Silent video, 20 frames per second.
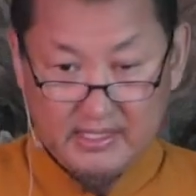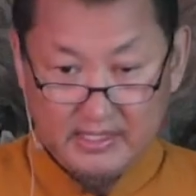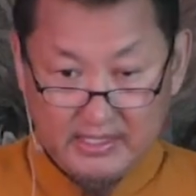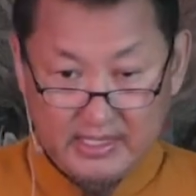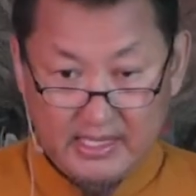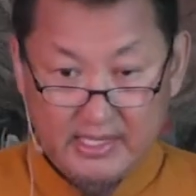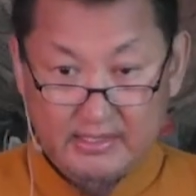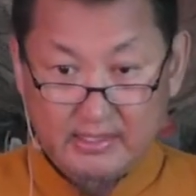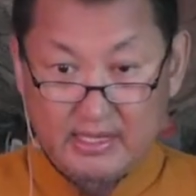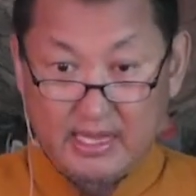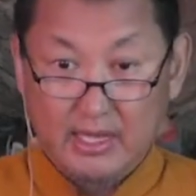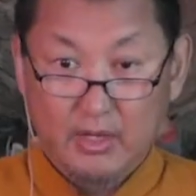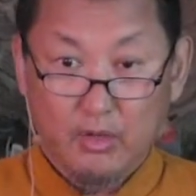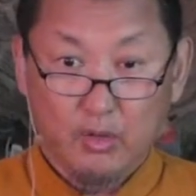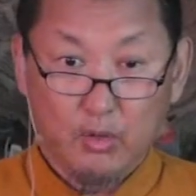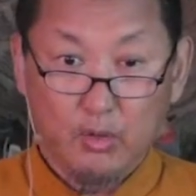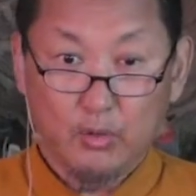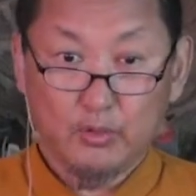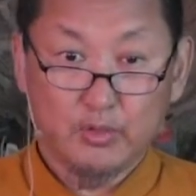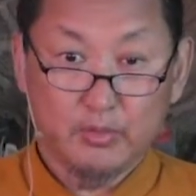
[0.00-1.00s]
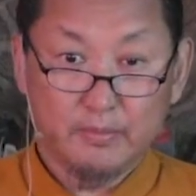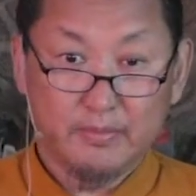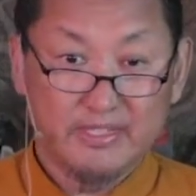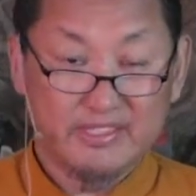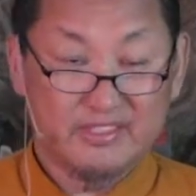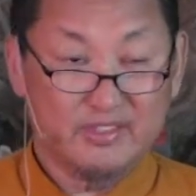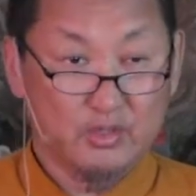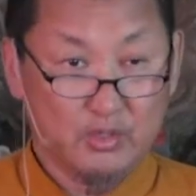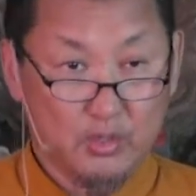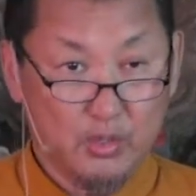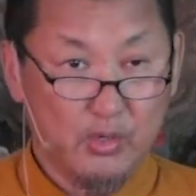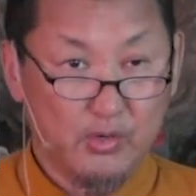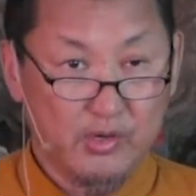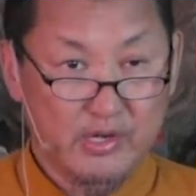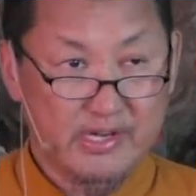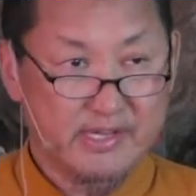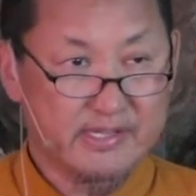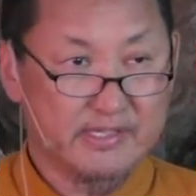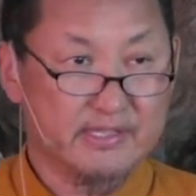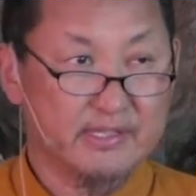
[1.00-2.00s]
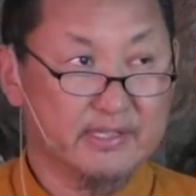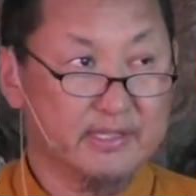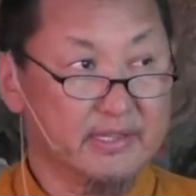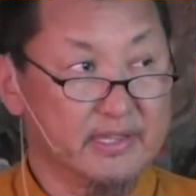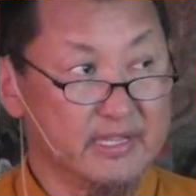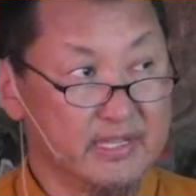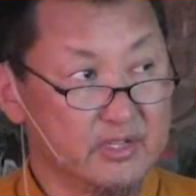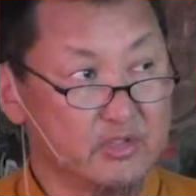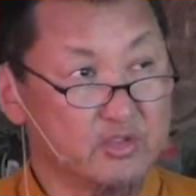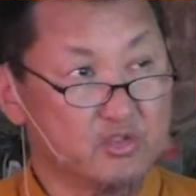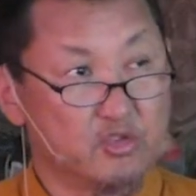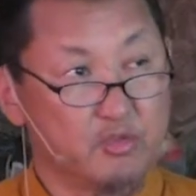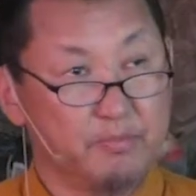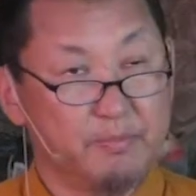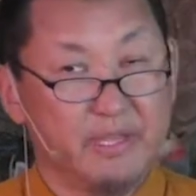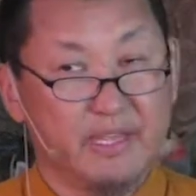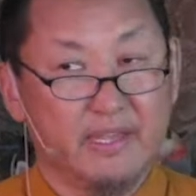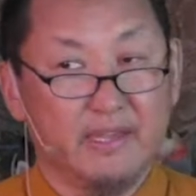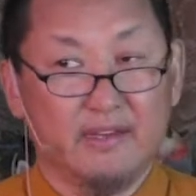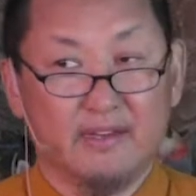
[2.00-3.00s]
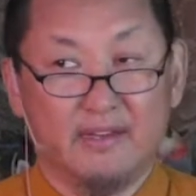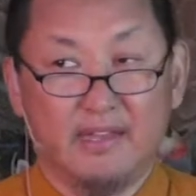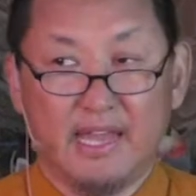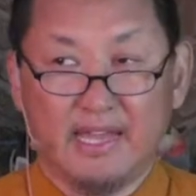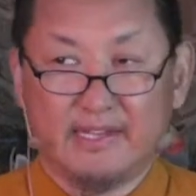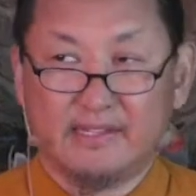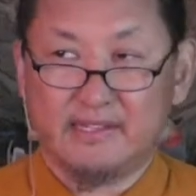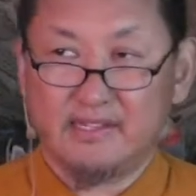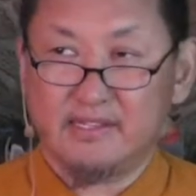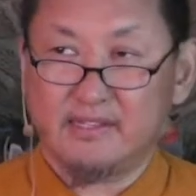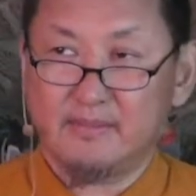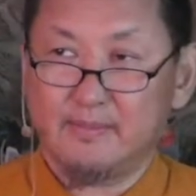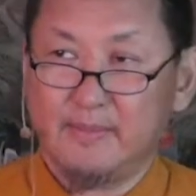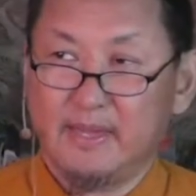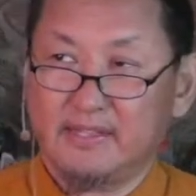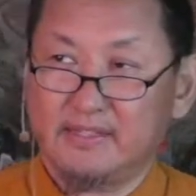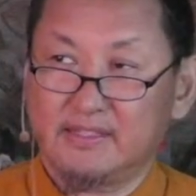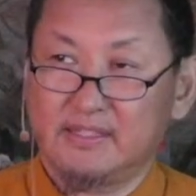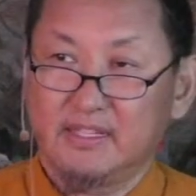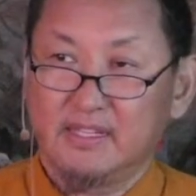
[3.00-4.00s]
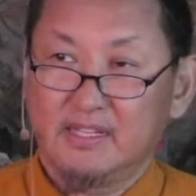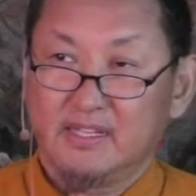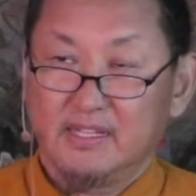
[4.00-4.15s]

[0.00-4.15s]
and our ultimate goal is the need to be enlightenment.